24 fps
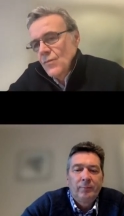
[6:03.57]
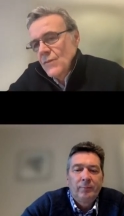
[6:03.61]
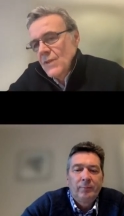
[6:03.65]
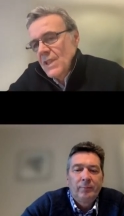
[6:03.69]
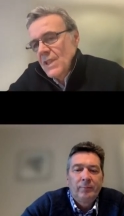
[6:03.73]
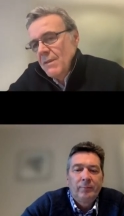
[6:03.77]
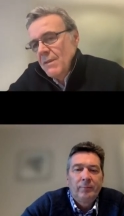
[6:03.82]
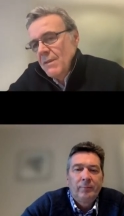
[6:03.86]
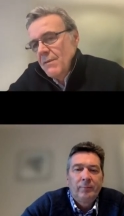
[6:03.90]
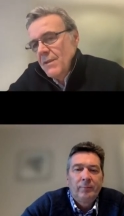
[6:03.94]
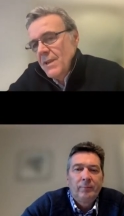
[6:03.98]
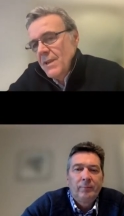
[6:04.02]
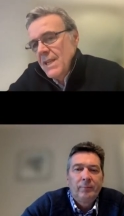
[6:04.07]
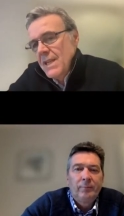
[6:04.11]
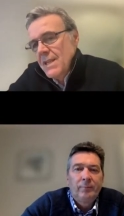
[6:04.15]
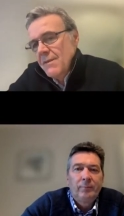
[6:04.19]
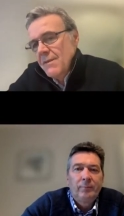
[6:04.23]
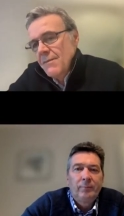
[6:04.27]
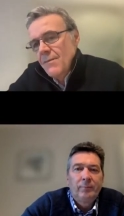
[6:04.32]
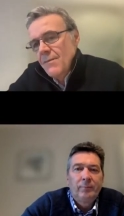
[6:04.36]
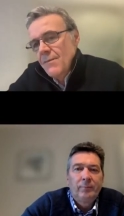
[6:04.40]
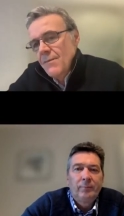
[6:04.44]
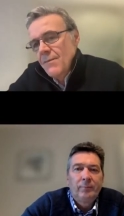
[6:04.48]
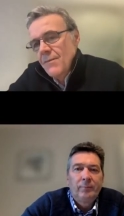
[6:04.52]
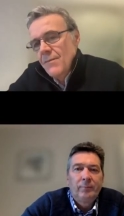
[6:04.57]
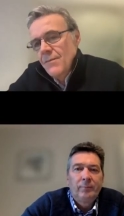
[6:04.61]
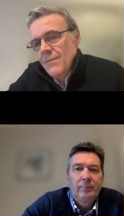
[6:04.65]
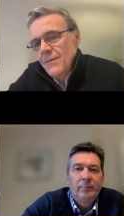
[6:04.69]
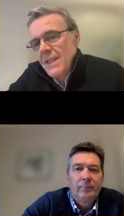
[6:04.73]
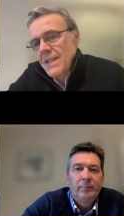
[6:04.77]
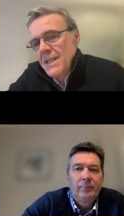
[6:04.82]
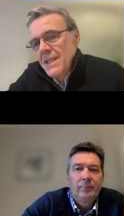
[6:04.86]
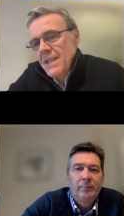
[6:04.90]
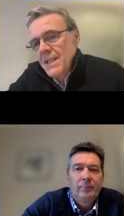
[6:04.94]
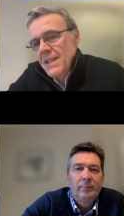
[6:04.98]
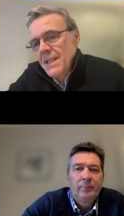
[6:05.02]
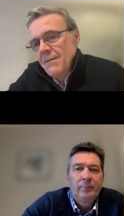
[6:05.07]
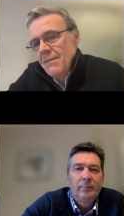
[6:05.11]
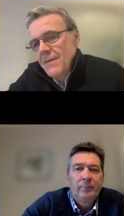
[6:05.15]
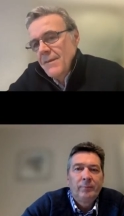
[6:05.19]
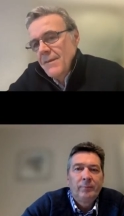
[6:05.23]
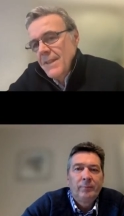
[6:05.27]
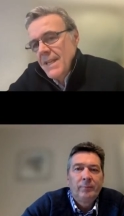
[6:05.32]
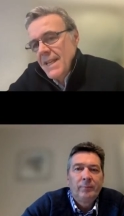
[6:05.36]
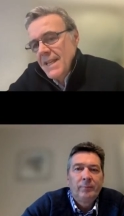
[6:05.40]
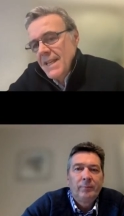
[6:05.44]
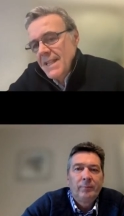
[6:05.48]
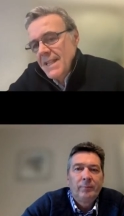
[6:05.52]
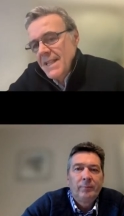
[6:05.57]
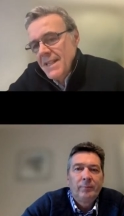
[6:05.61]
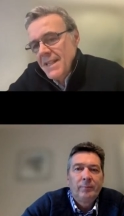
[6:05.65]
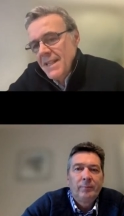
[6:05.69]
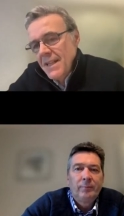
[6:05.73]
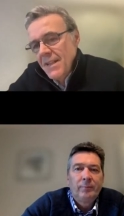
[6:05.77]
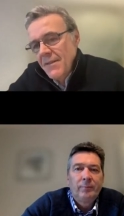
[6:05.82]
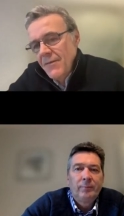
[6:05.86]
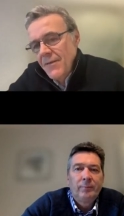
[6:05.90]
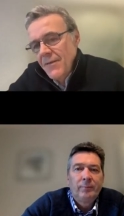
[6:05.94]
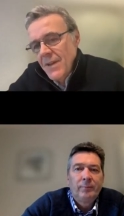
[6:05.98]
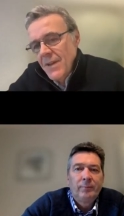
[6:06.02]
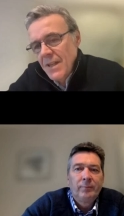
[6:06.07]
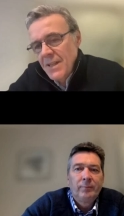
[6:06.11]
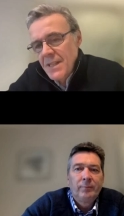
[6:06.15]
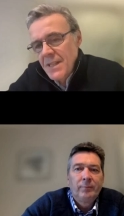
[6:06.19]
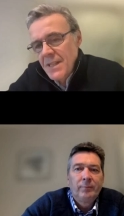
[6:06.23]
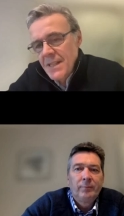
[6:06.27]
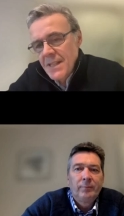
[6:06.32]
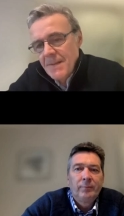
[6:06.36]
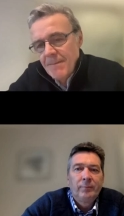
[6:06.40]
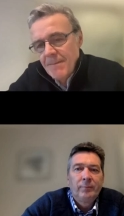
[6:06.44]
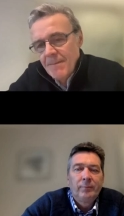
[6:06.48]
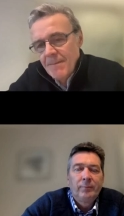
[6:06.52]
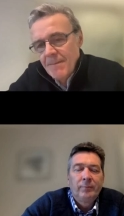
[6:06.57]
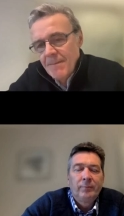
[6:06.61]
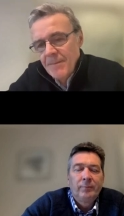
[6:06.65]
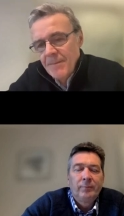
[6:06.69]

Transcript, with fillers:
Speaker 1: tip right, that's it, that's it, advance